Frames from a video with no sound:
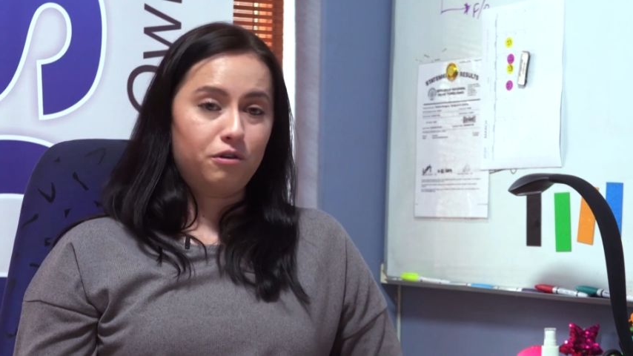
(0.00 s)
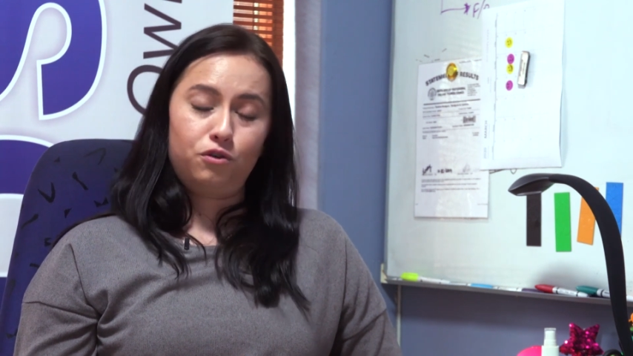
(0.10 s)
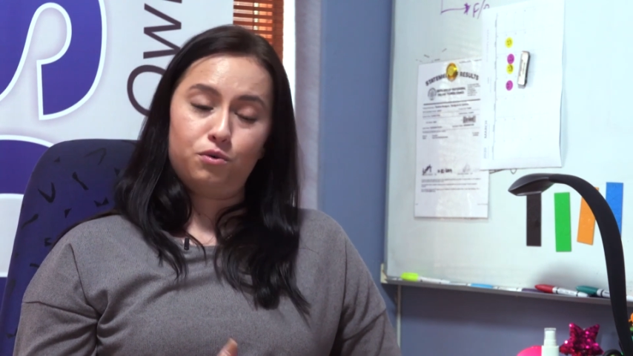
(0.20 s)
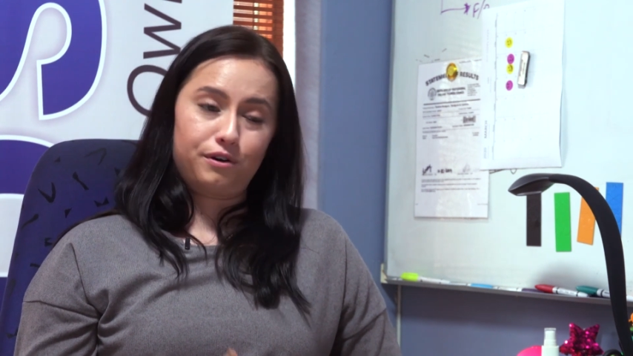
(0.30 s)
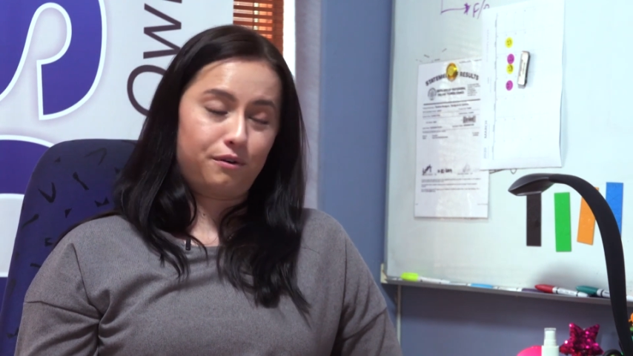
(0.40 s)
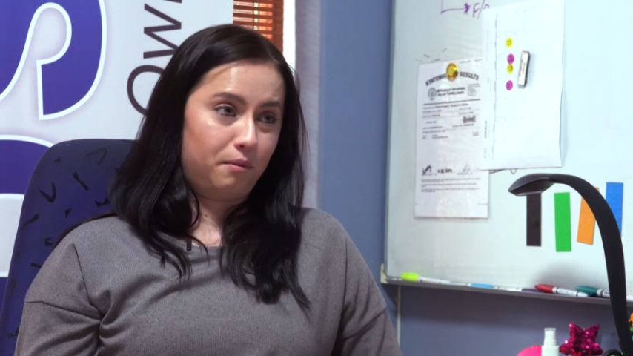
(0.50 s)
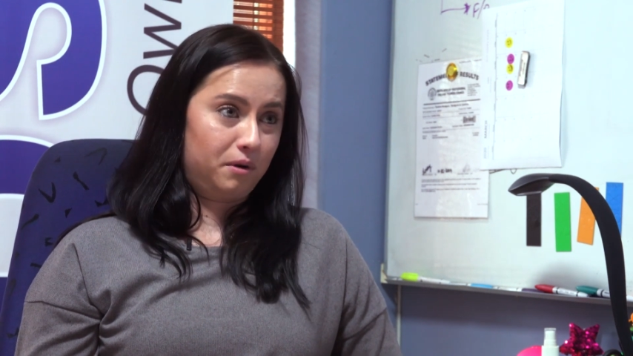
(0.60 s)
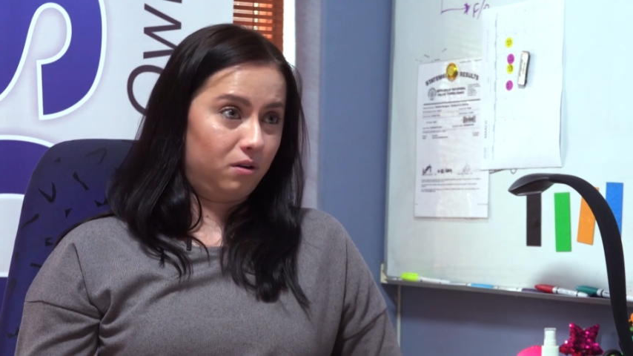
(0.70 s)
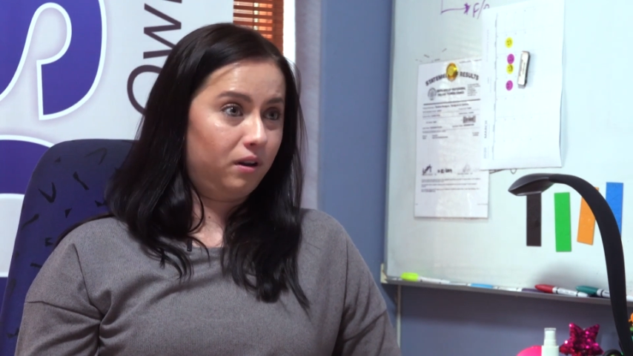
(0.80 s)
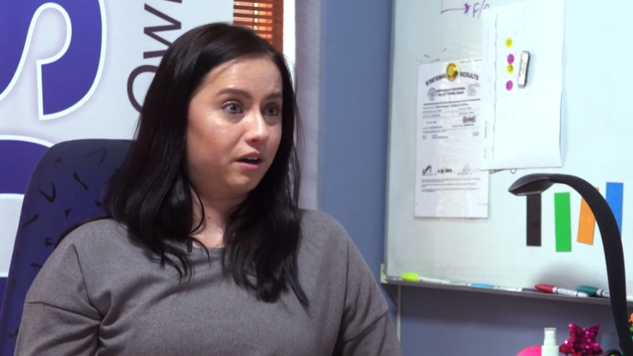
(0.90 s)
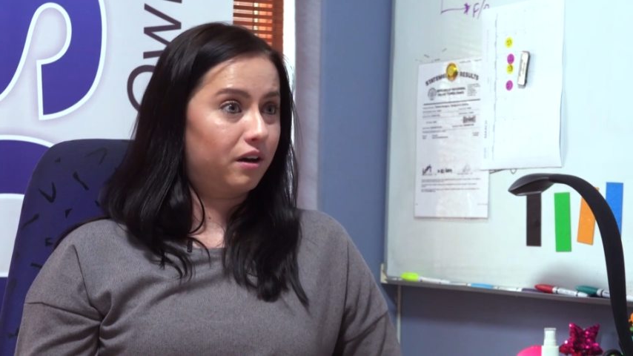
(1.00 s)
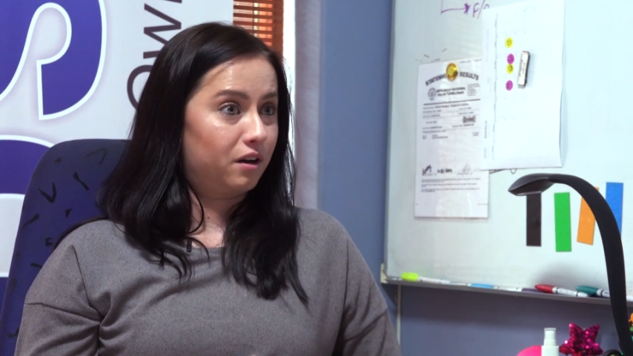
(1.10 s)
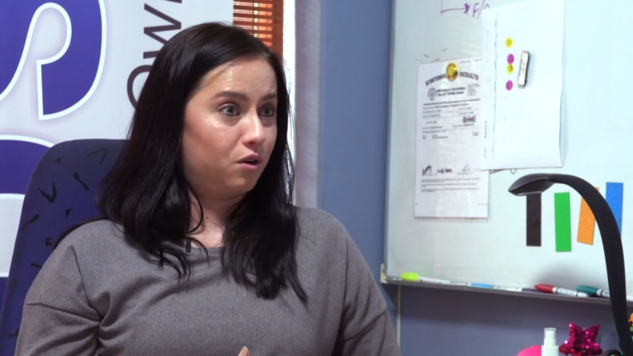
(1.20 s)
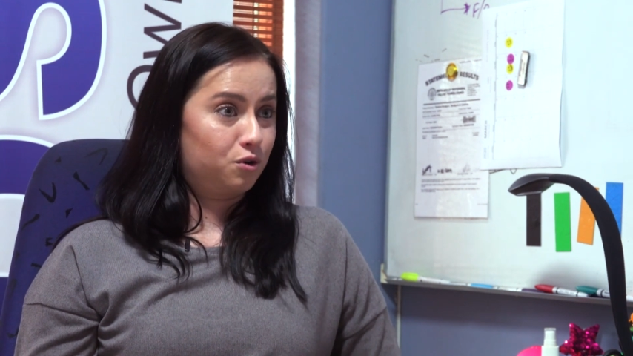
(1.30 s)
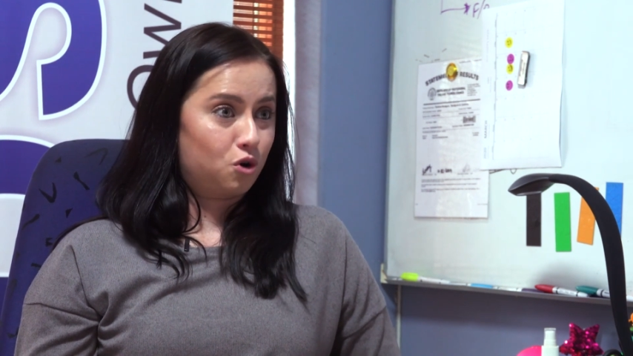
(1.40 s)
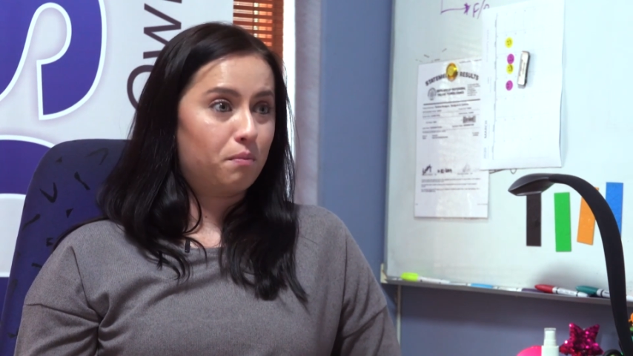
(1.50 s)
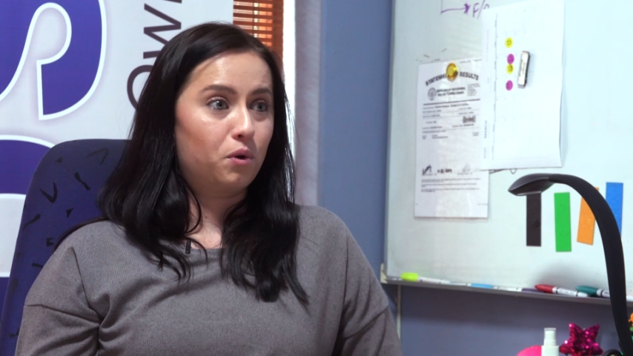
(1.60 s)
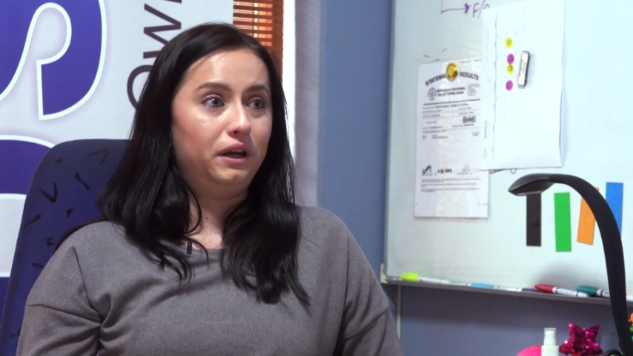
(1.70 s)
if you're a criminal and can go drop your